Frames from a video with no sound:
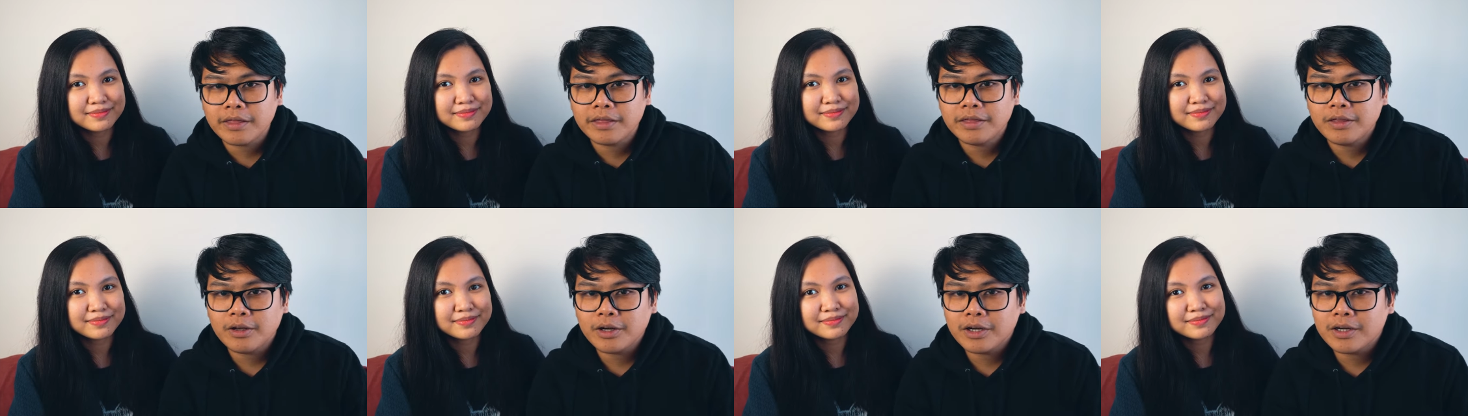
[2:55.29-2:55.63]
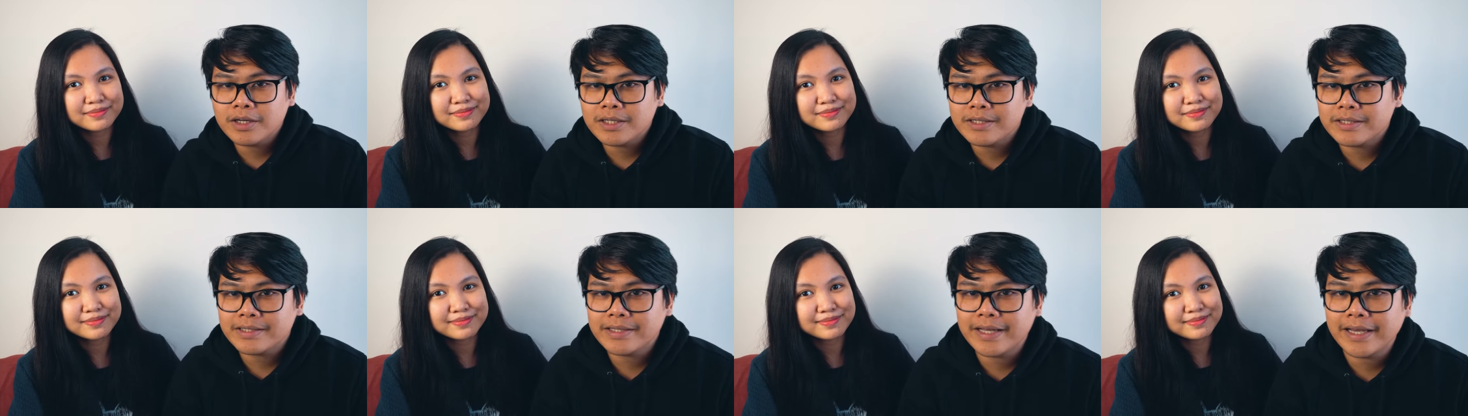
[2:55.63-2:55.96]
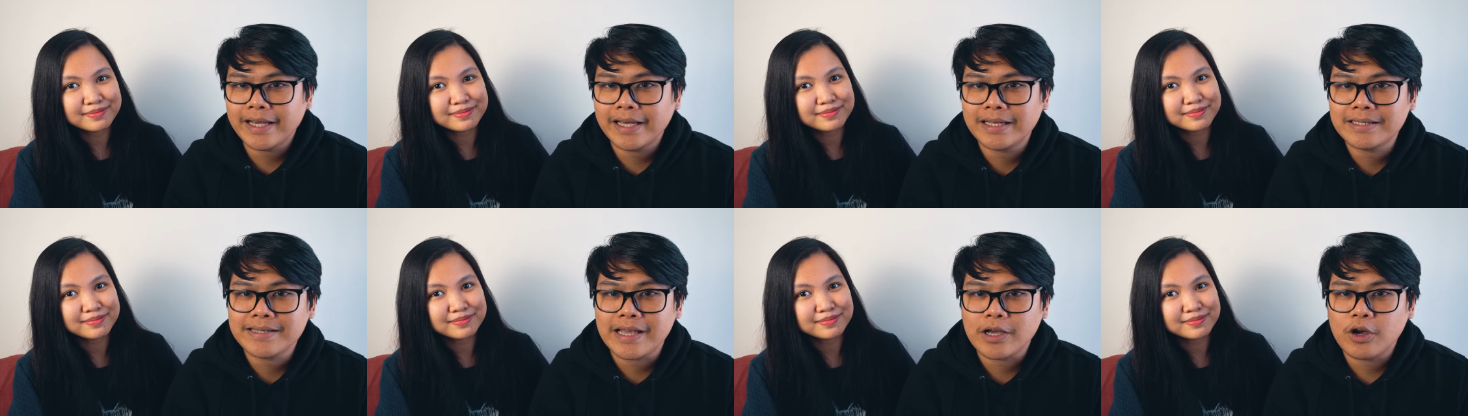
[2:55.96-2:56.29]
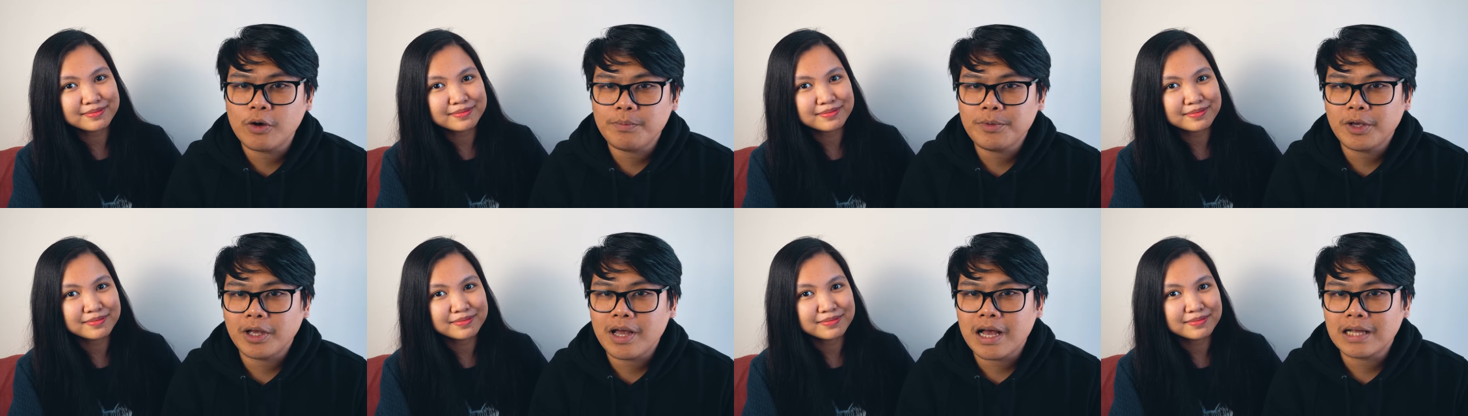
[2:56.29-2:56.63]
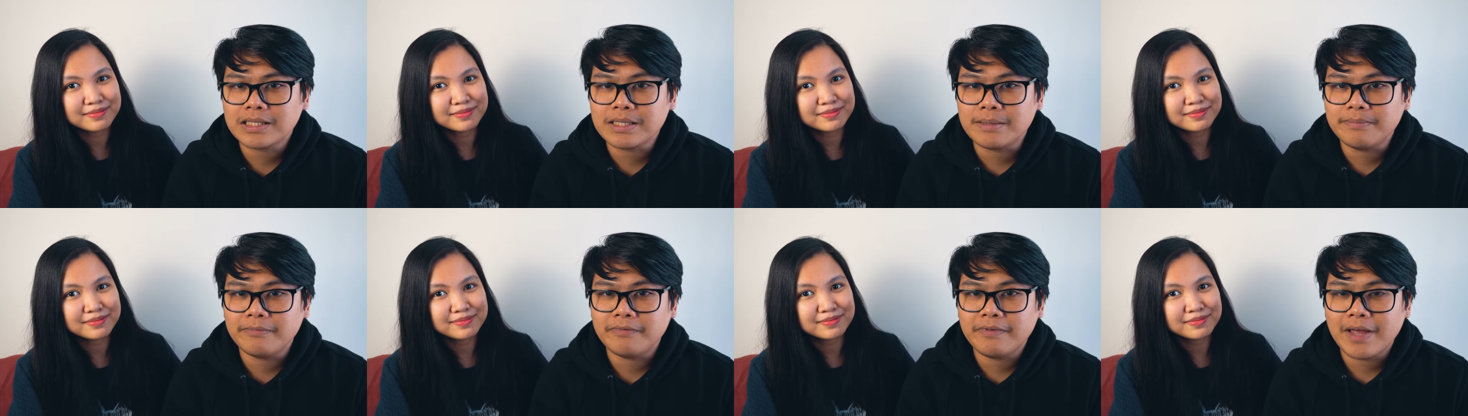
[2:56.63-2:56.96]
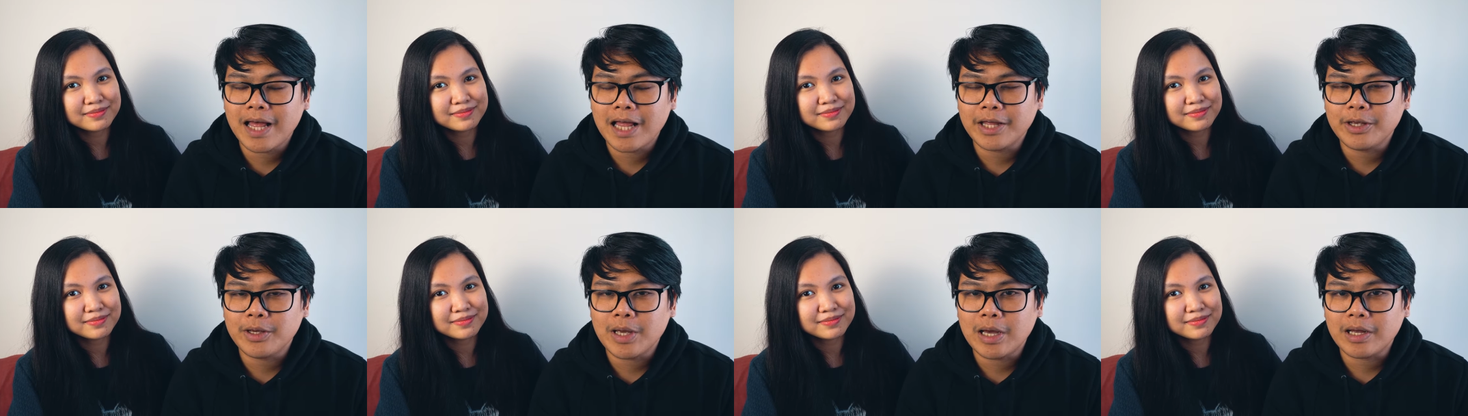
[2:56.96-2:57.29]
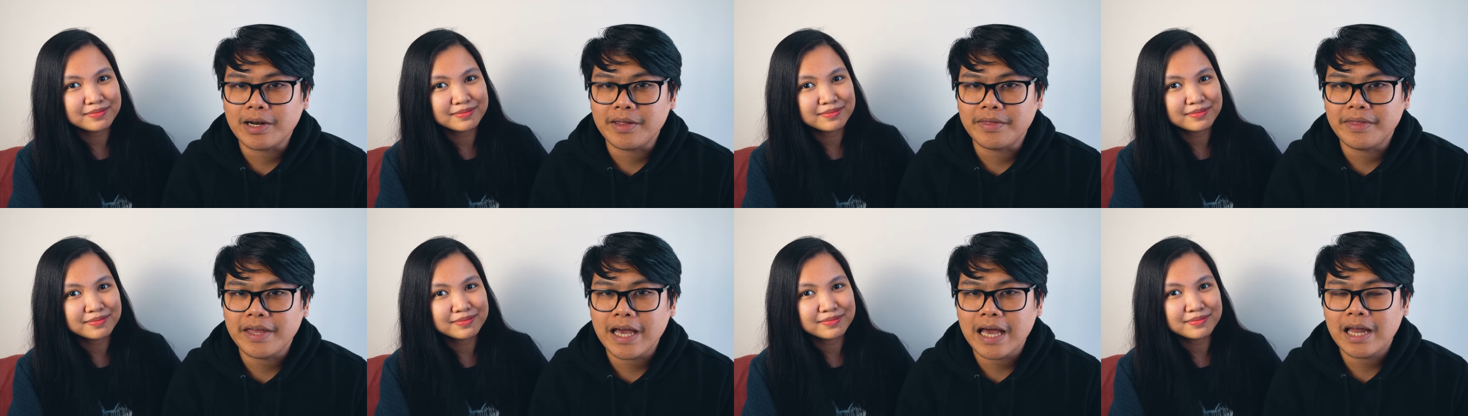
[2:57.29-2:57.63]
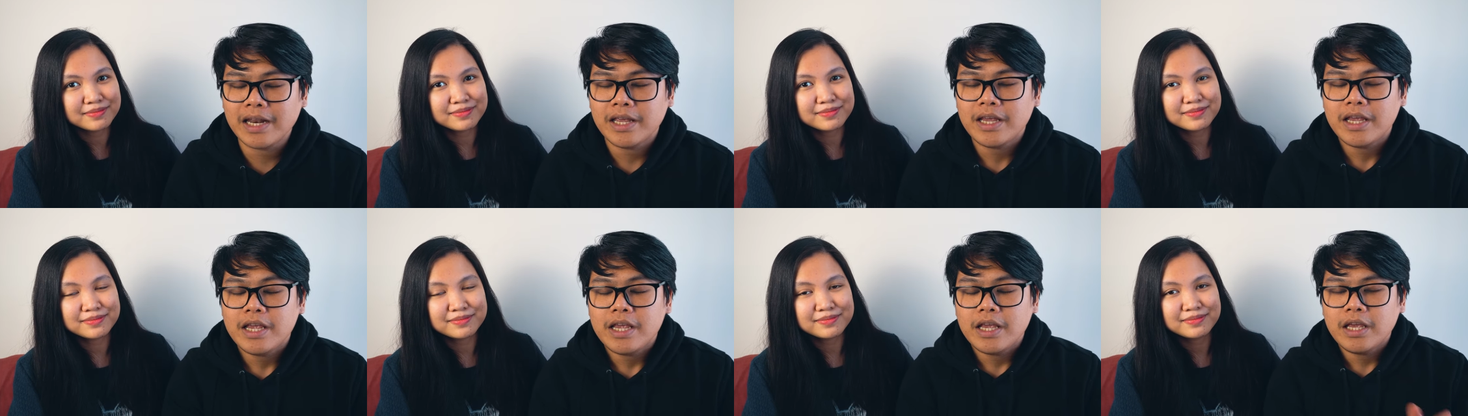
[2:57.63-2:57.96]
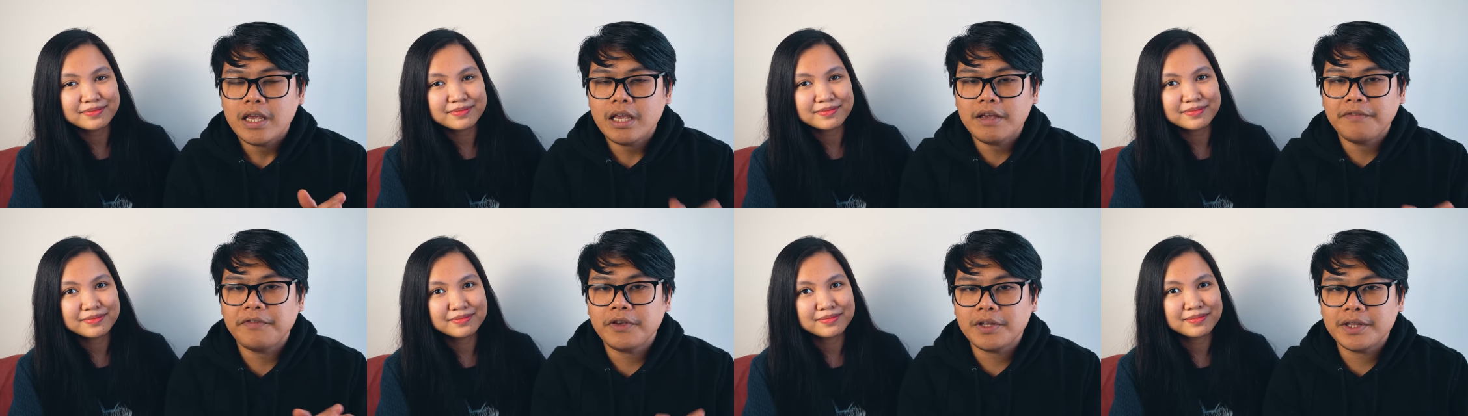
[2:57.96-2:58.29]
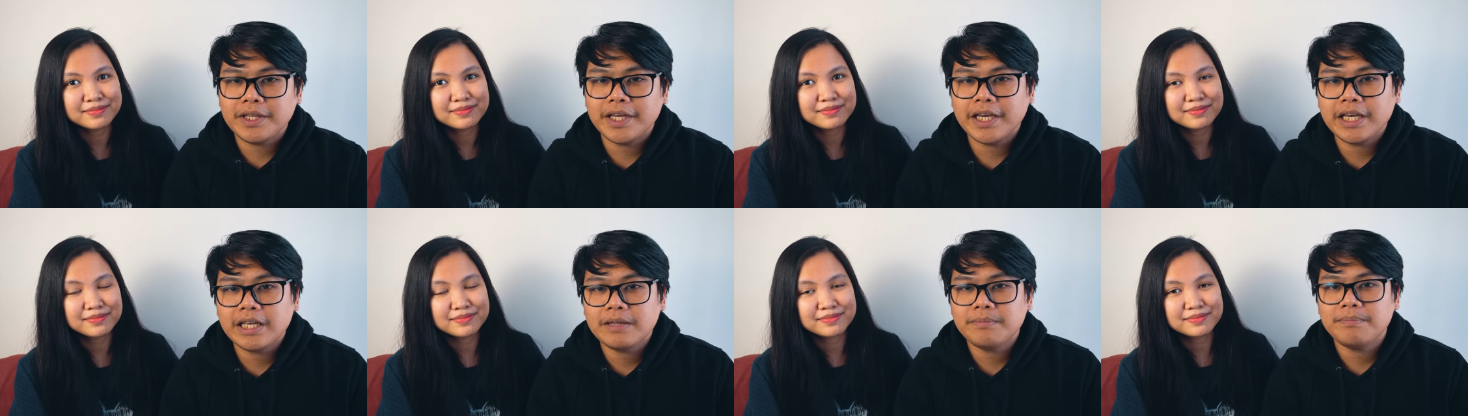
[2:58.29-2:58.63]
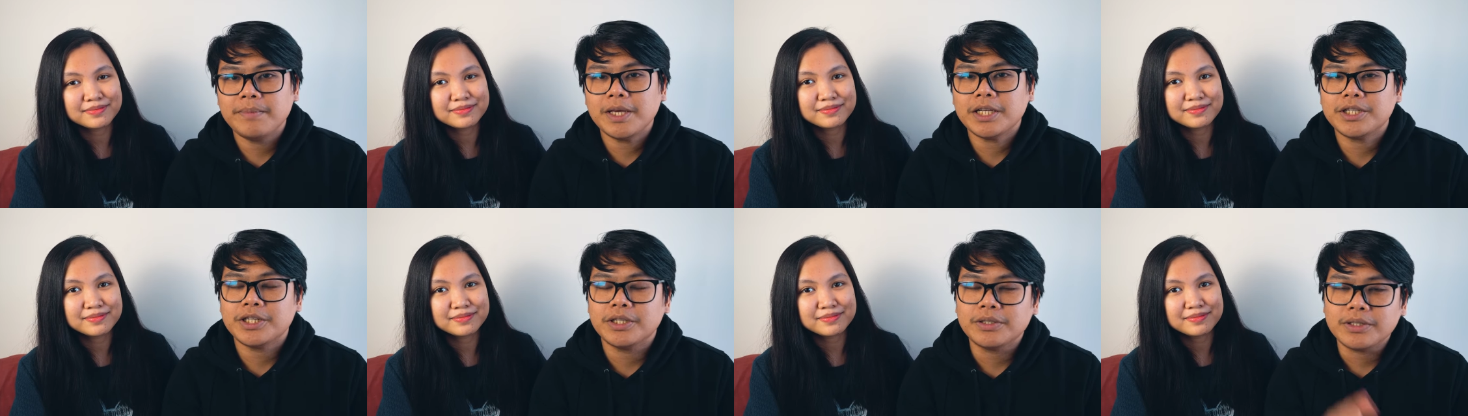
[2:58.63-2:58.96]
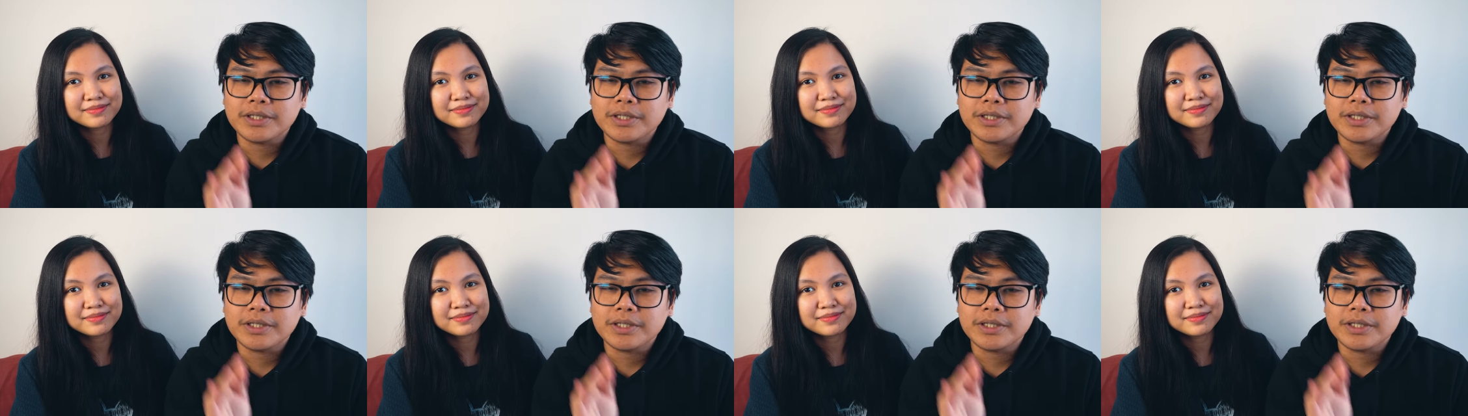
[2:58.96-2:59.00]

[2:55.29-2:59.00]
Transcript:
Speaker 1: Thursdays. I hope you got some value out of that. If you did, make sure